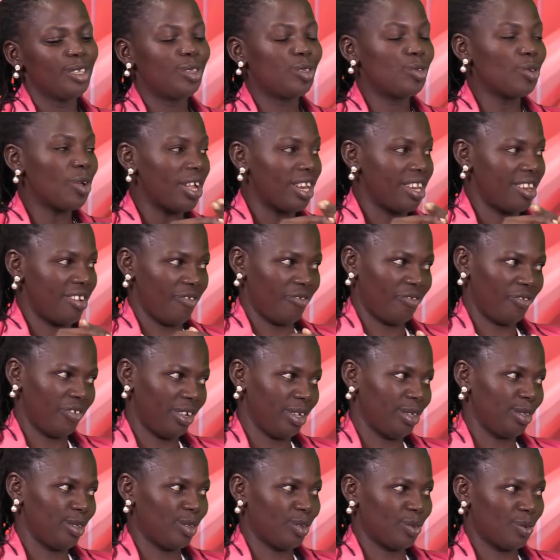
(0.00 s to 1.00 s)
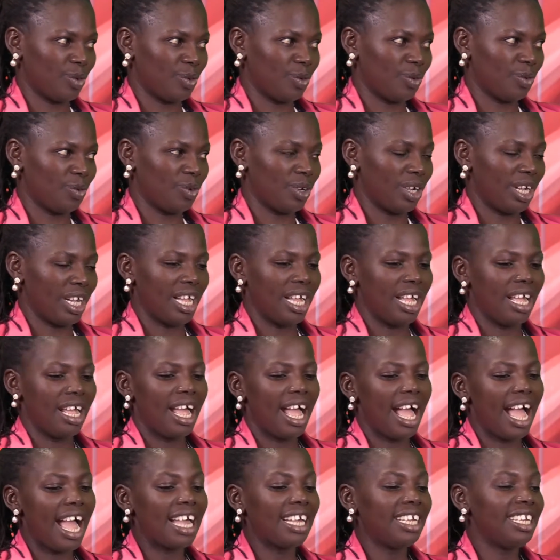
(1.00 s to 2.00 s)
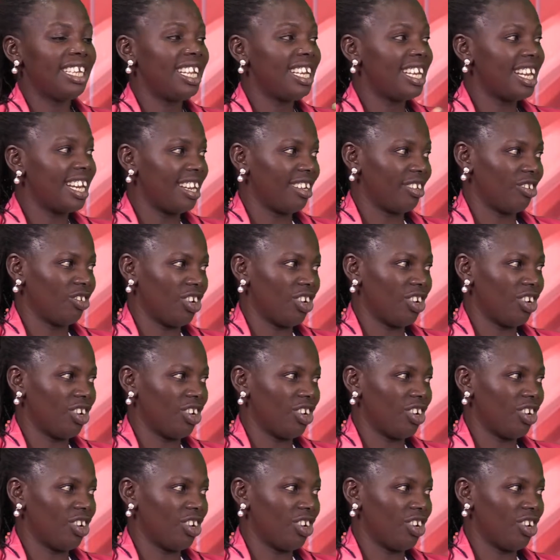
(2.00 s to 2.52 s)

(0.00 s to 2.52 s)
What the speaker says: to a different school. I needed a